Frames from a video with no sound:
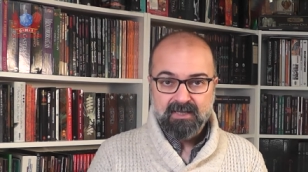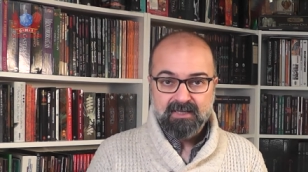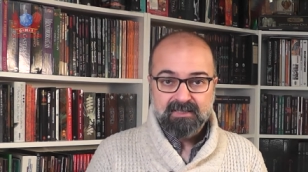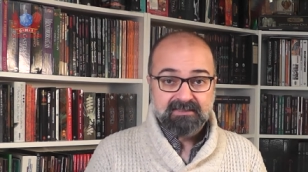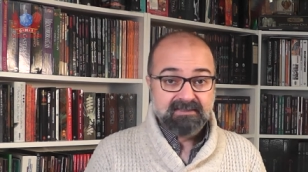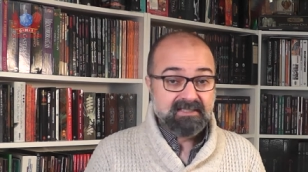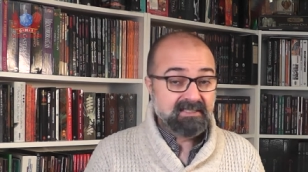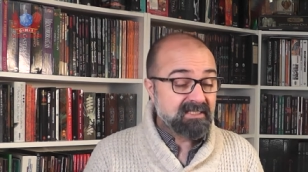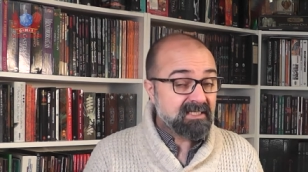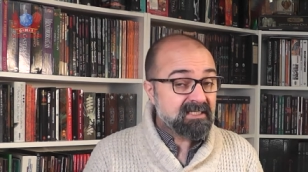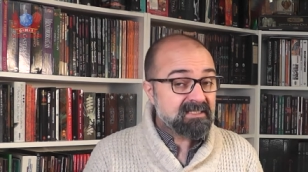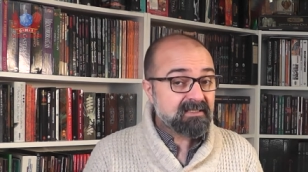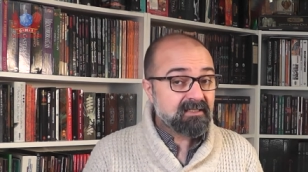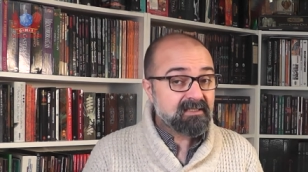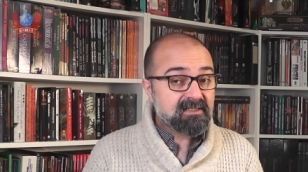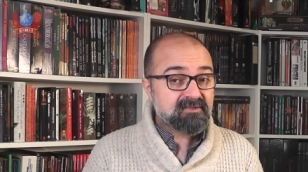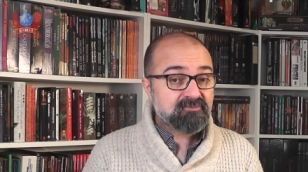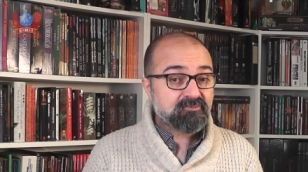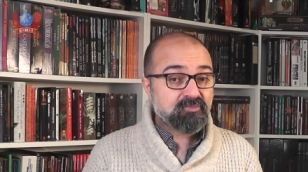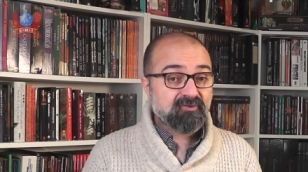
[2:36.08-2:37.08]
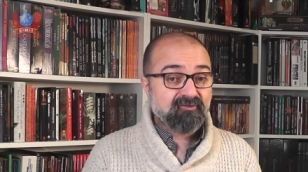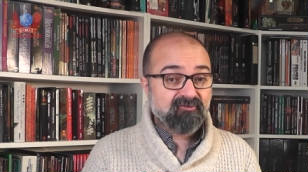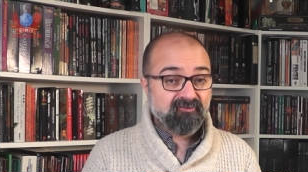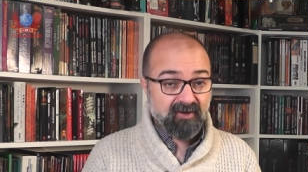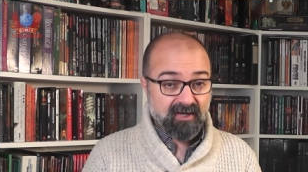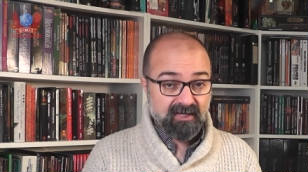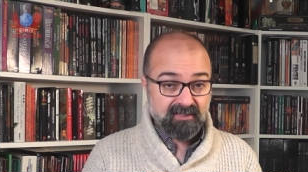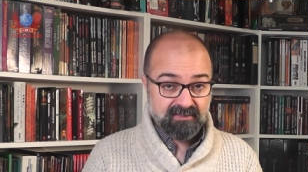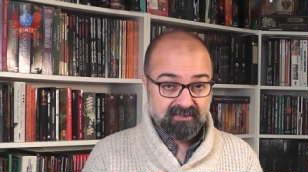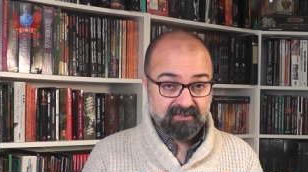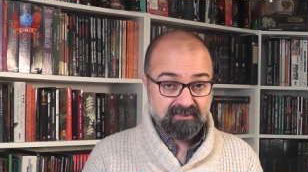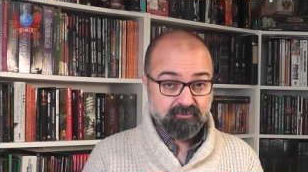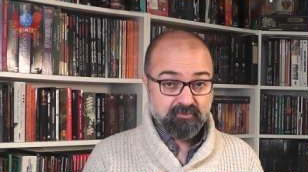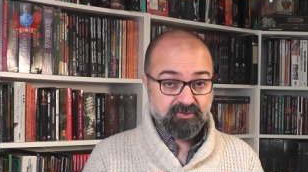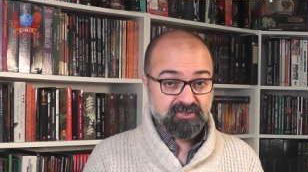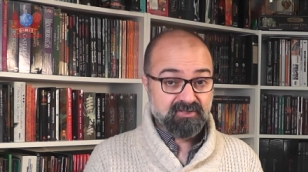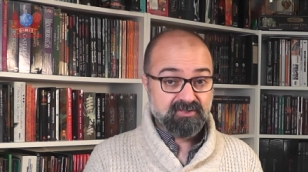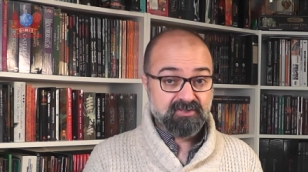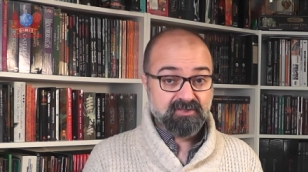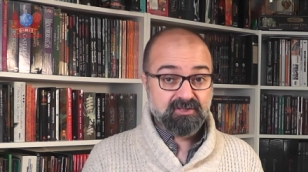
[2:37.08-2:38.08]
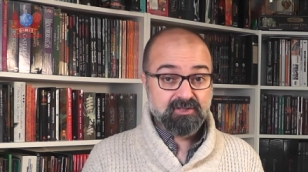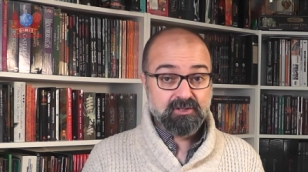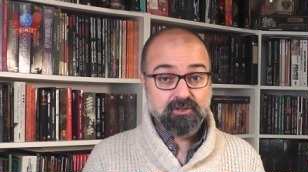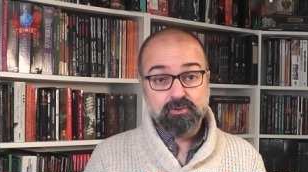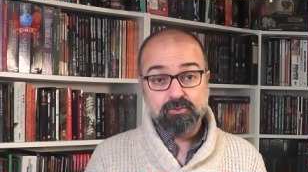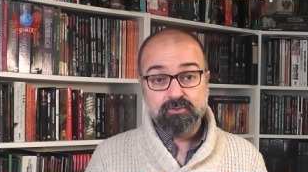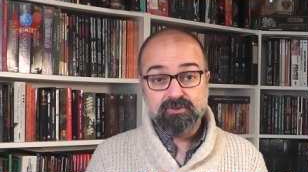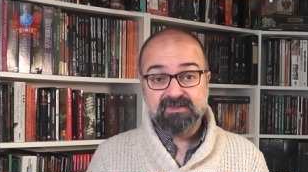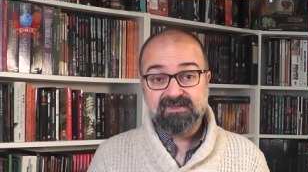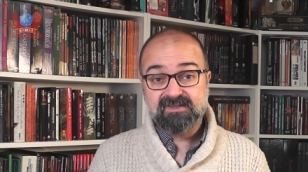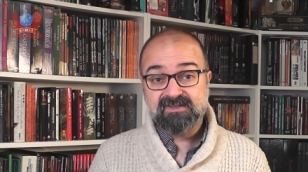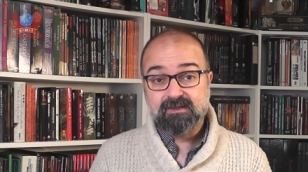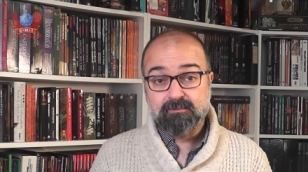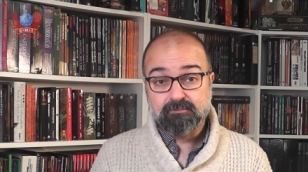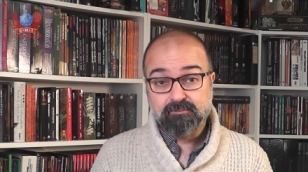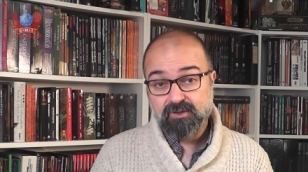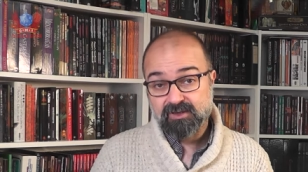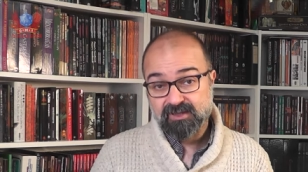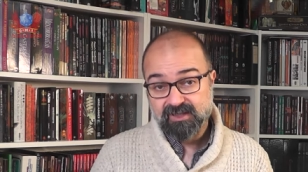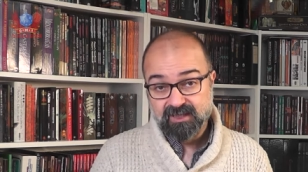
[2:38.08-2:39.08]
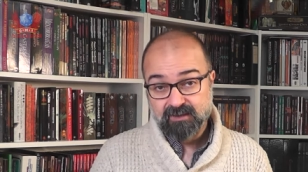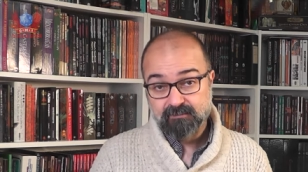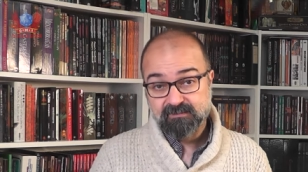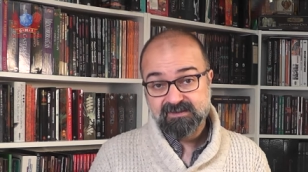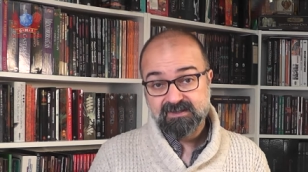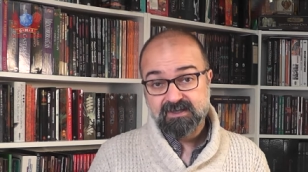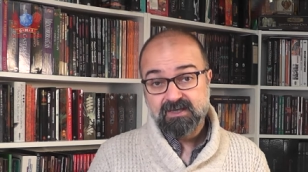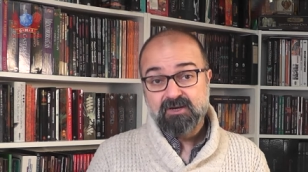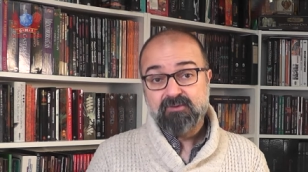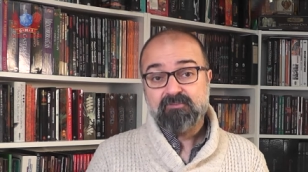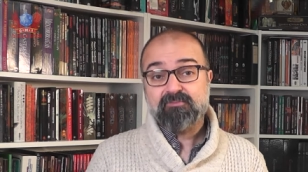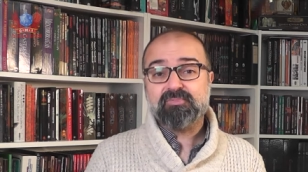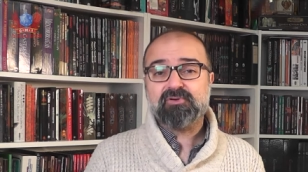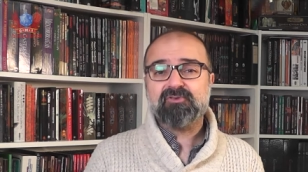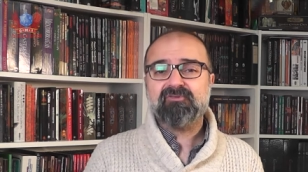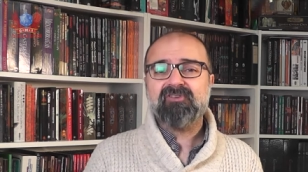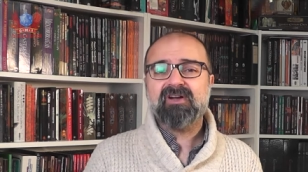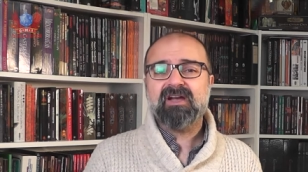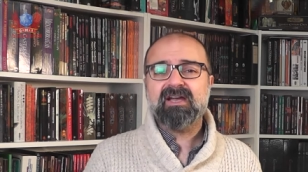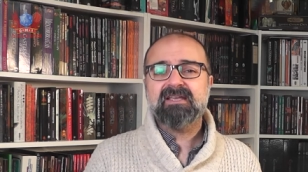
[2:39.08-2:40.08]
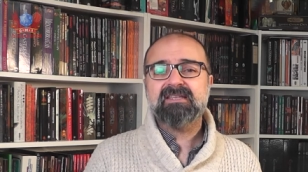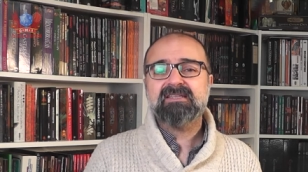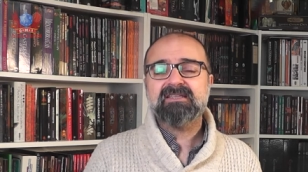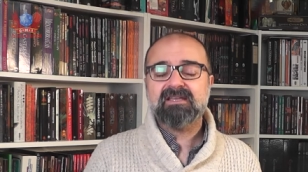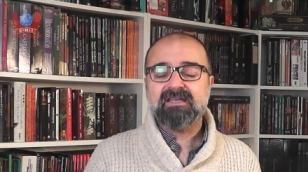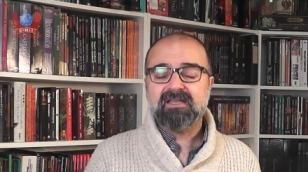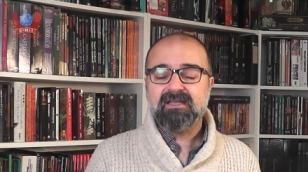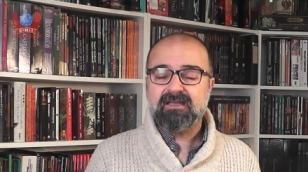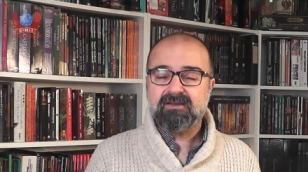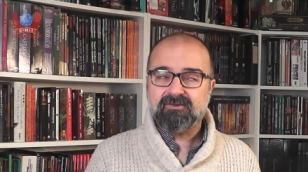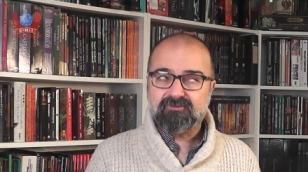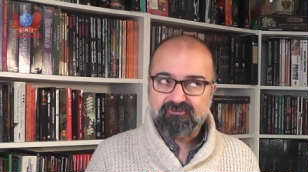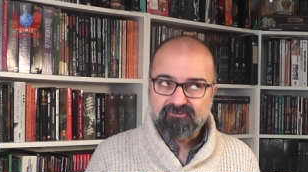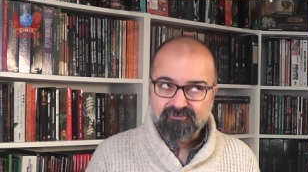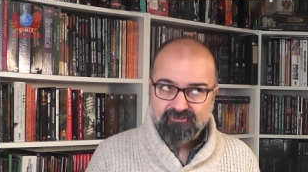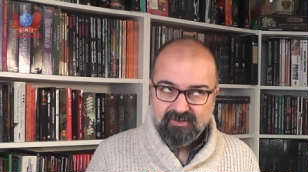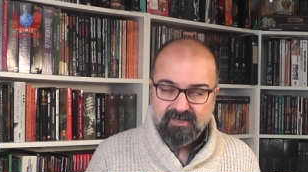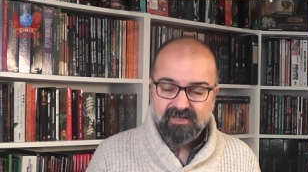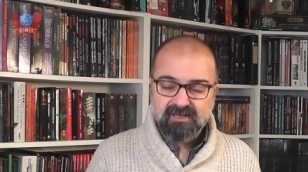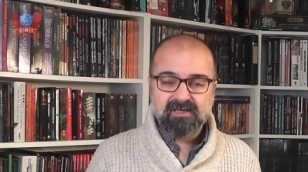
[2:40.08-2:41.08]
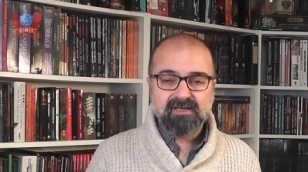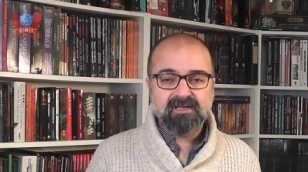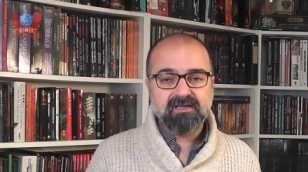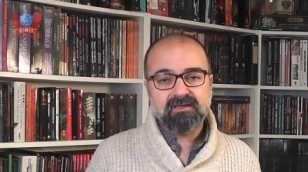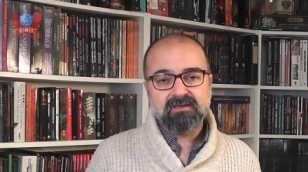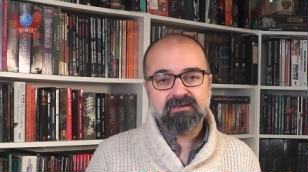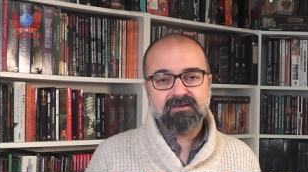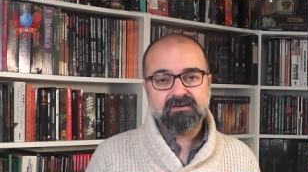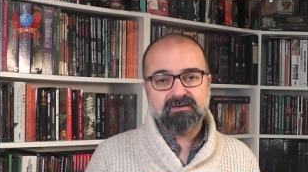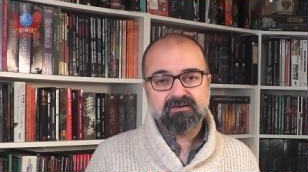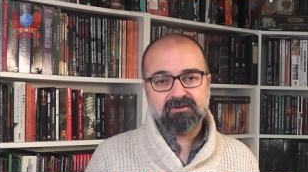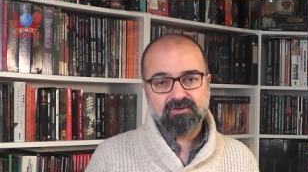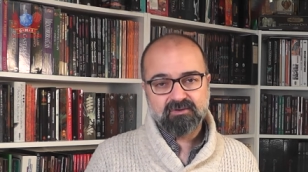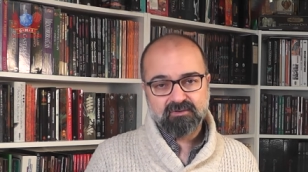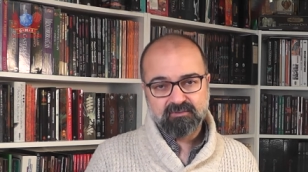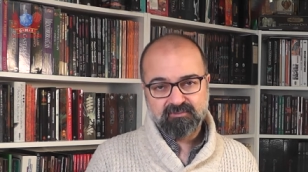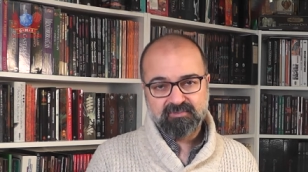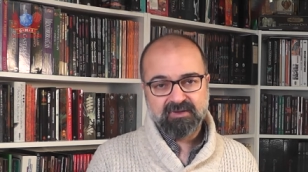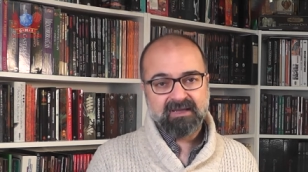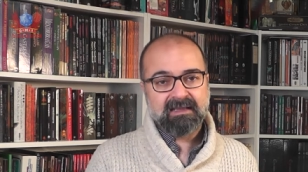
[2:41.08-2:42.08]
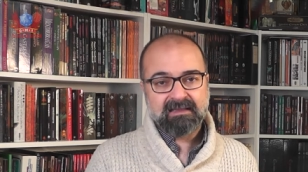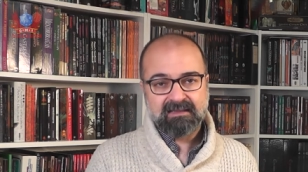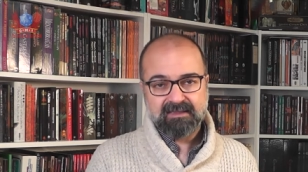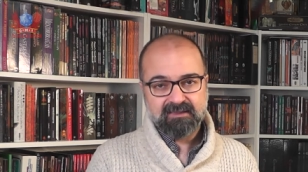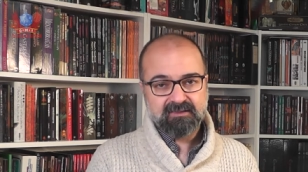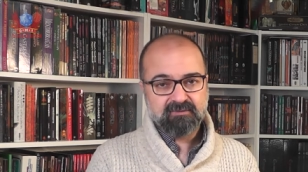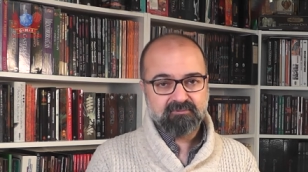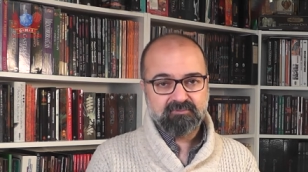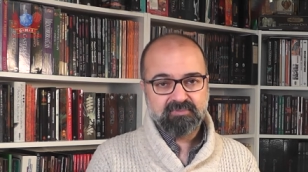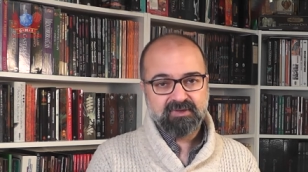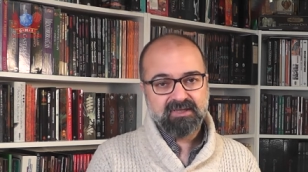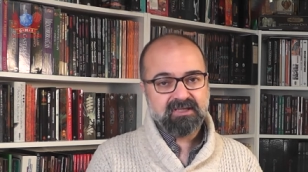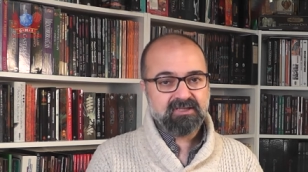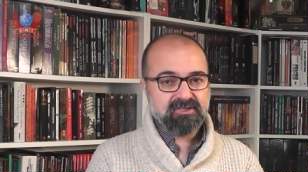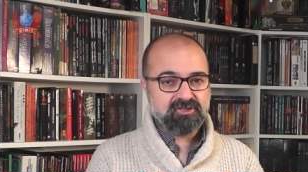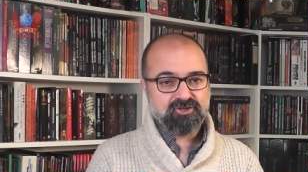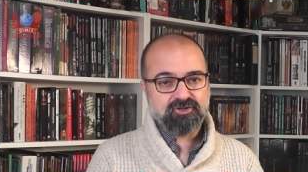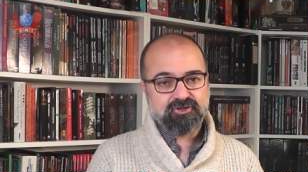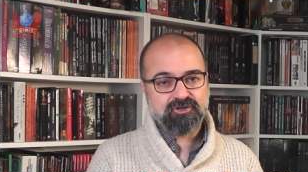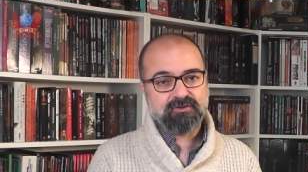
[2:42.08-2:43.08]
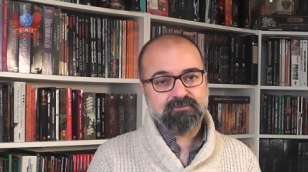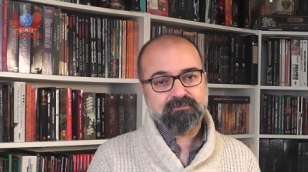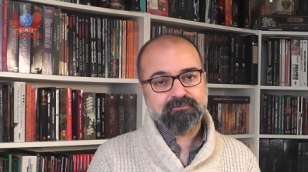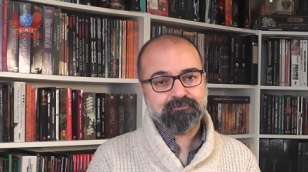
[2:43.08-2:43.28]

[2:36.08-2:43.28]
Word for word: The details provided, which include sample names, provide a really compelling picture.